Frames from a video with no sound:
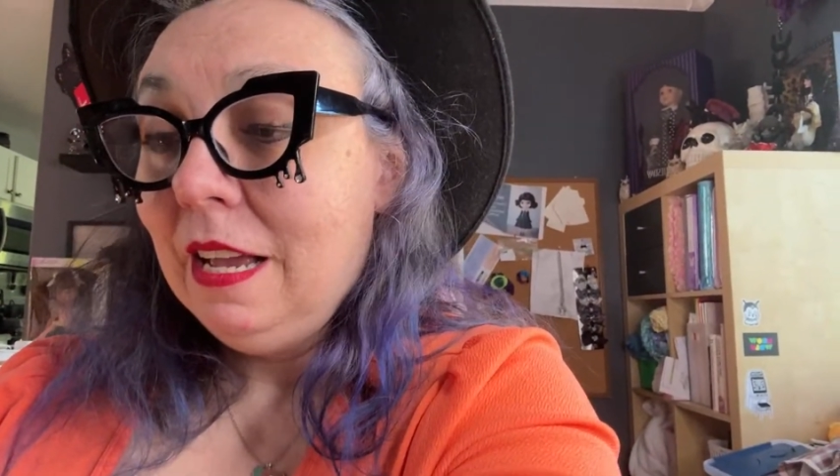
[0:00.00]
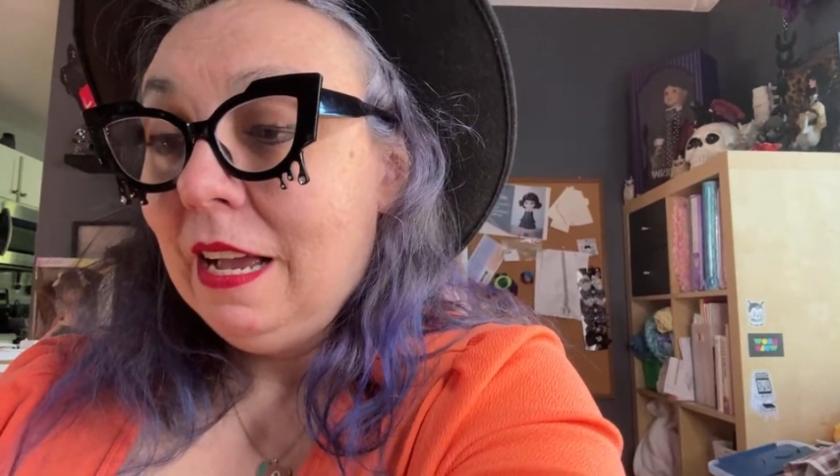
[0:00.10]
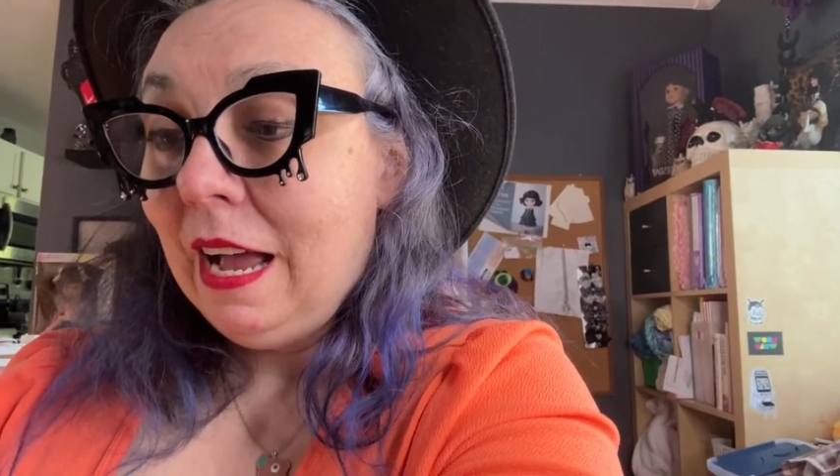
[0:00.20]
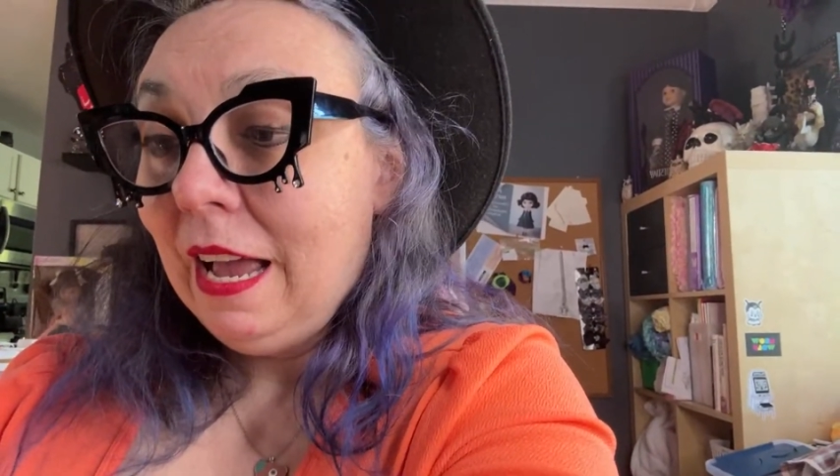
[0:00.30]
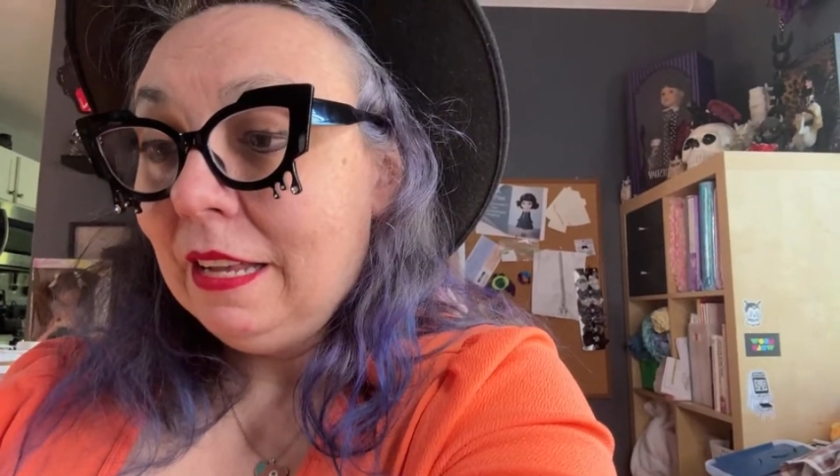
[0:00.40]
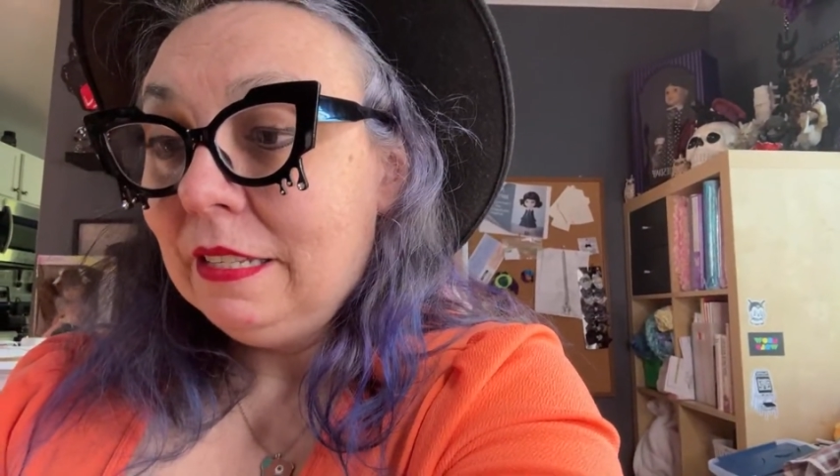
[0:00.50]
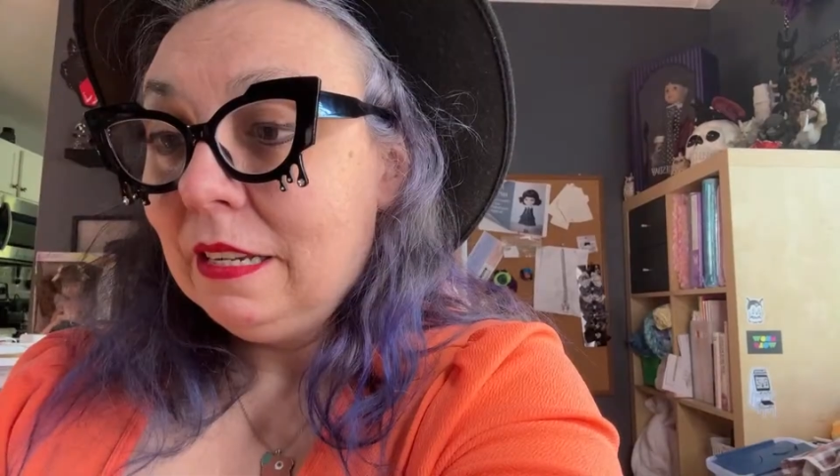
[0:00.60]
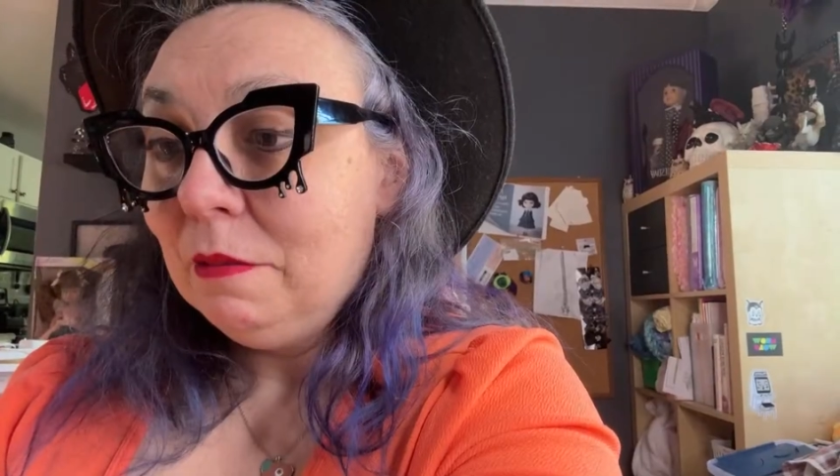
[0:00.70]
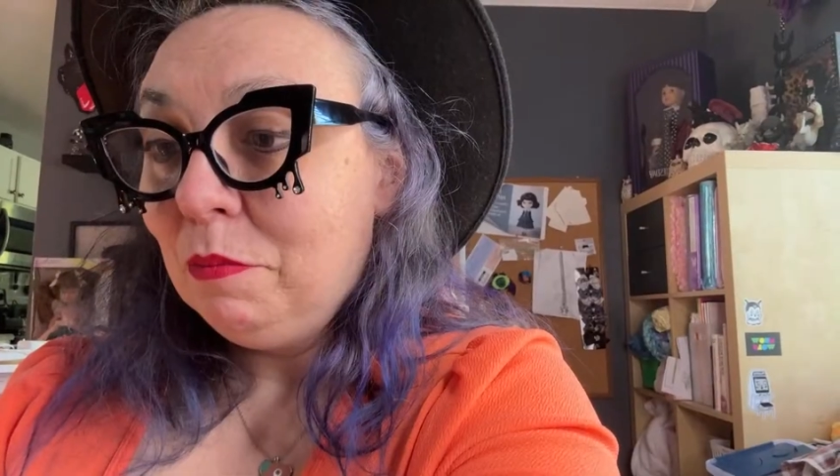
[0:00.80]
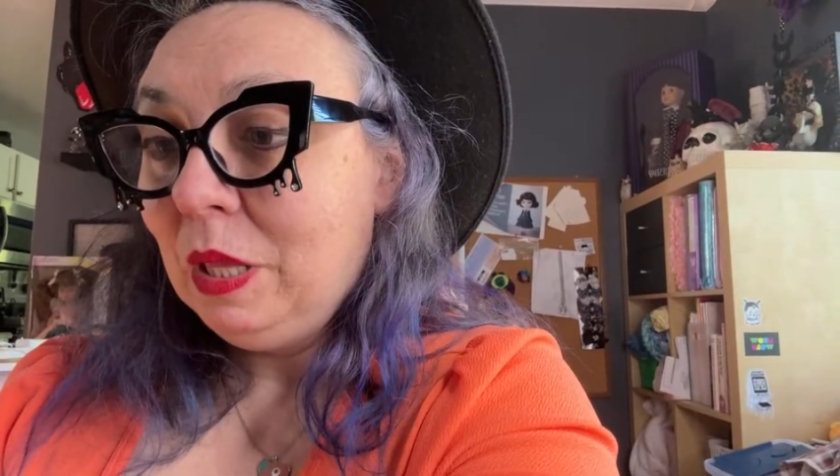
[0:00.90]
I had
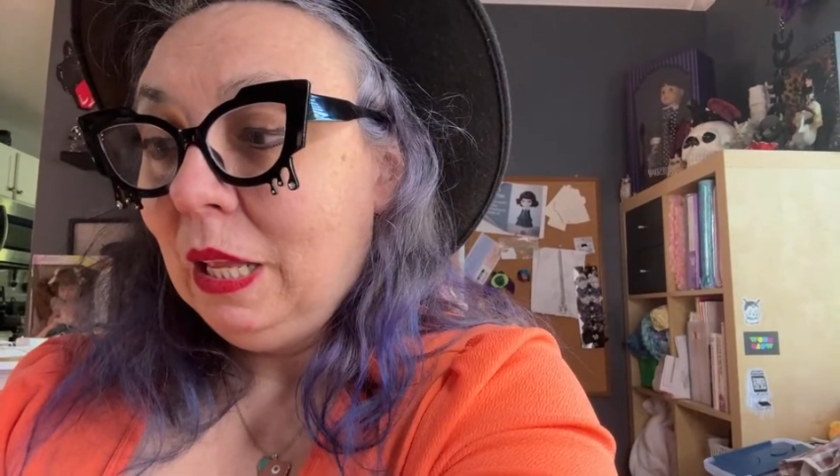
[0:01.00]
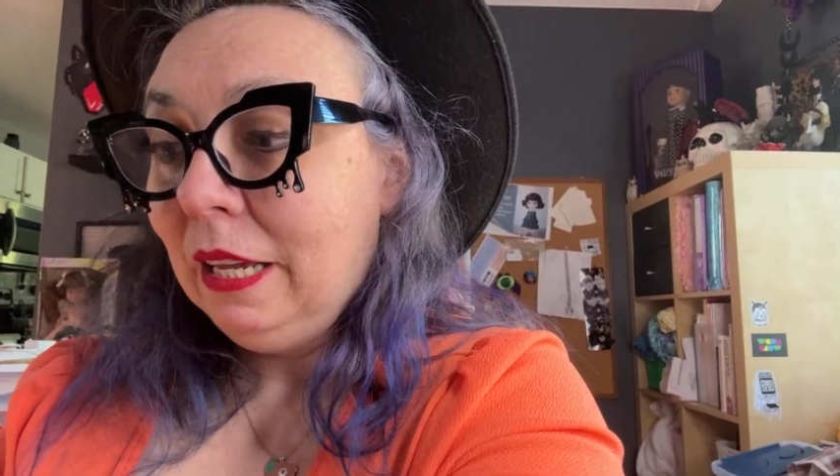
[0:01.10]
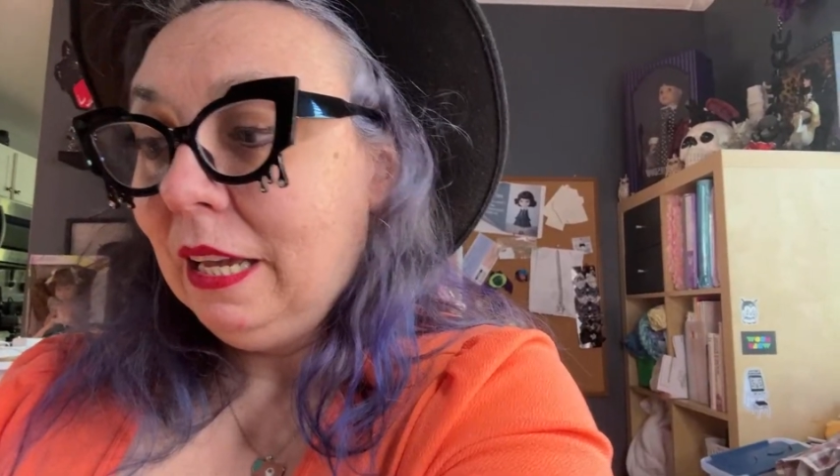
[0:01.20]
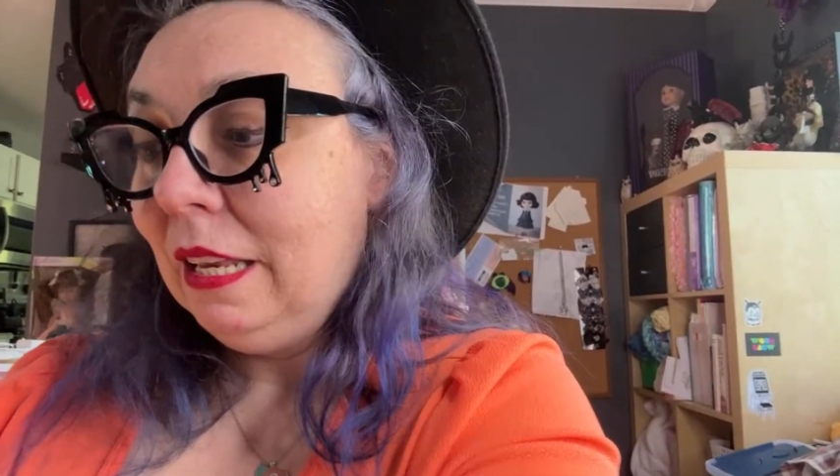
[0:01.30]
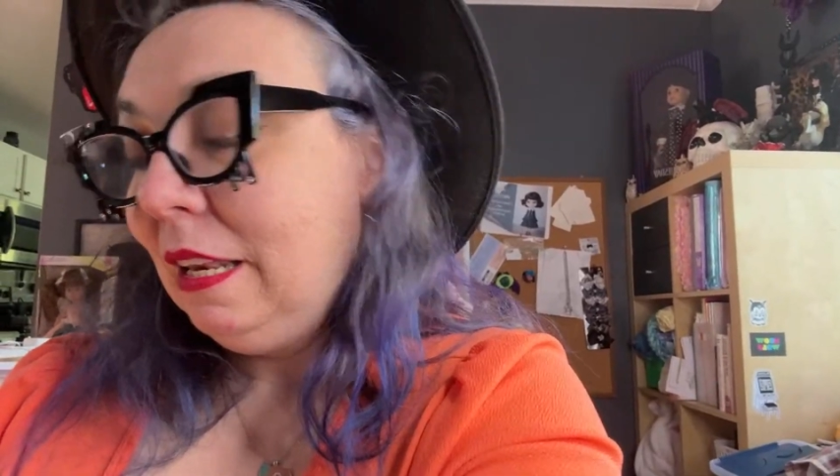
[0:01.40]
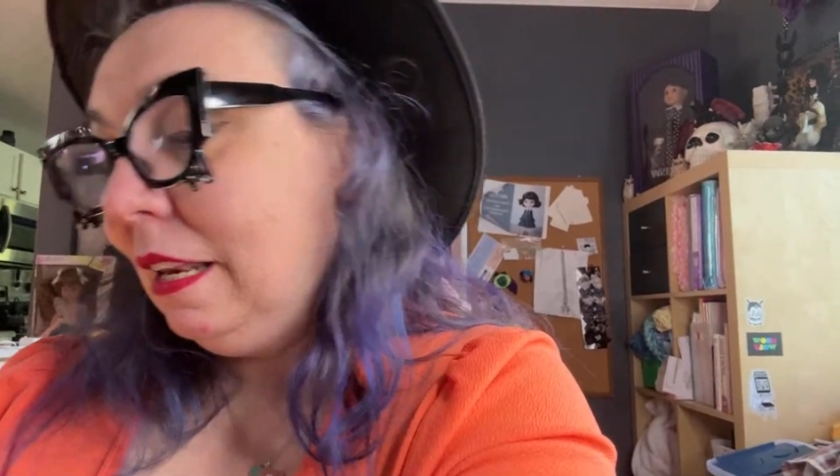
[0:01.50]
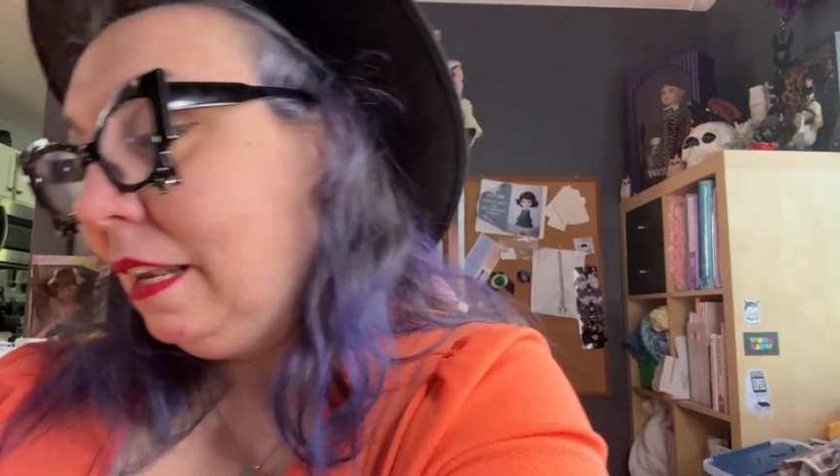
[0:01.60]
to plug in